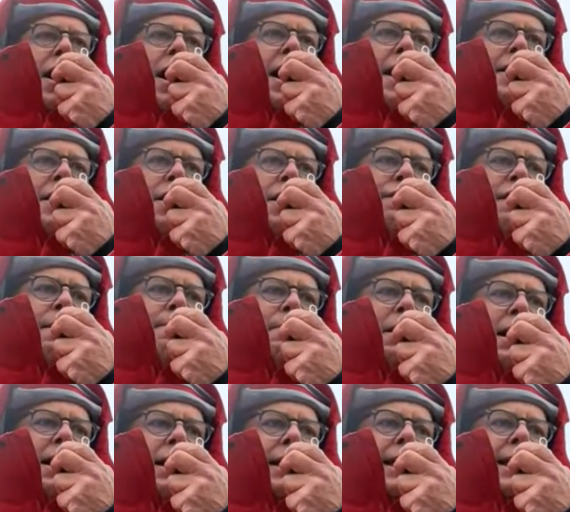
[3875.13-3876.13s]
9,
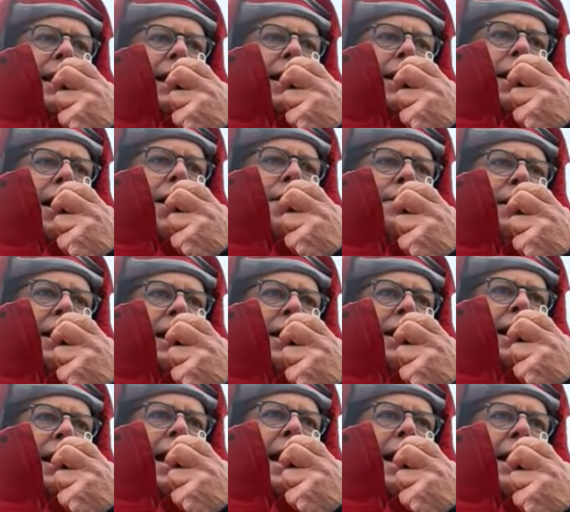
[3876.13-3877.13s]
November, Kilo
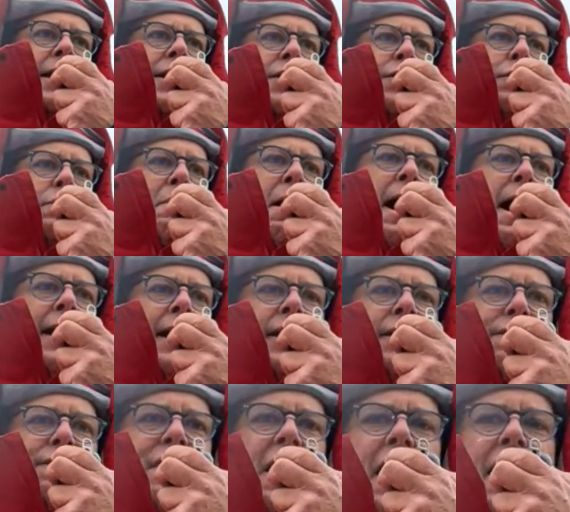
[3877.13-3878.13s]
India. How you doing, Mark?
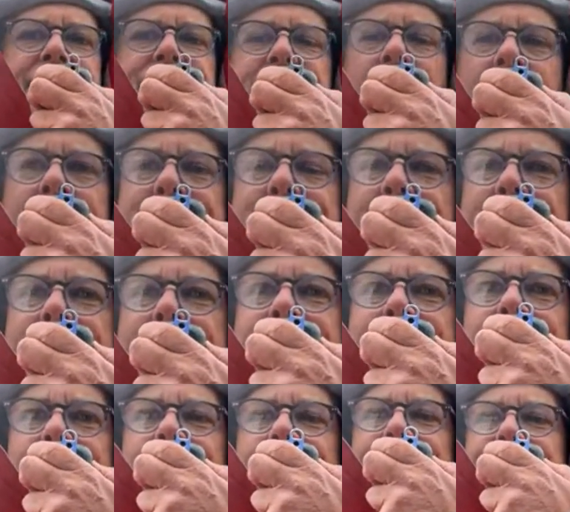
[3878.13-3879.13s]
You're 5'9", buddy,
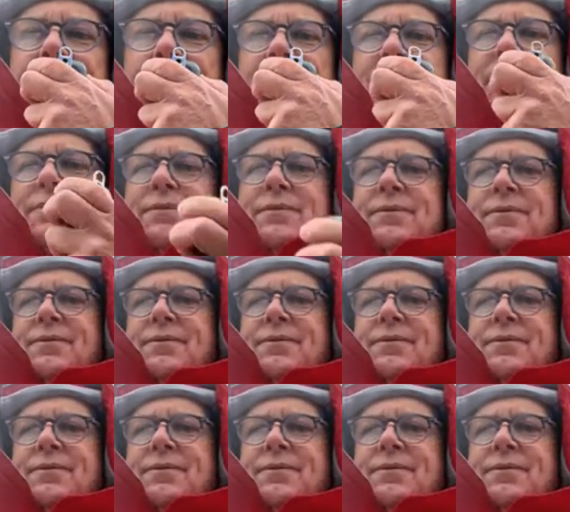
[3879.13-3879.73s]
QSL.